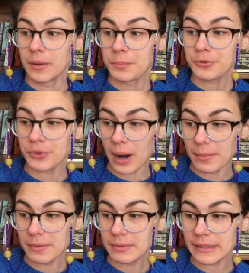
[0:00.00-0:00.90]

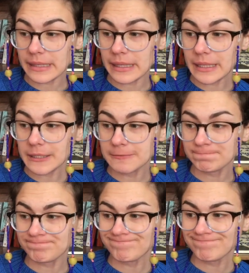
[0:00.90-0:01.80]
probably
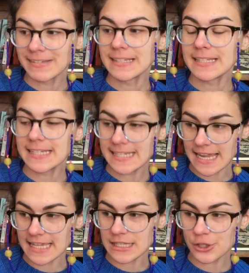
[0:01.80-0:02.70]

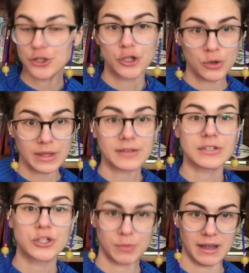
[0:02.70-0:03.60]
since
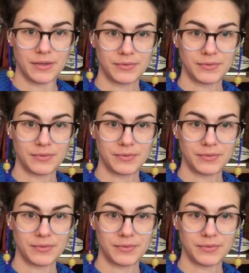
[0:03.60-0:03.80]
2012.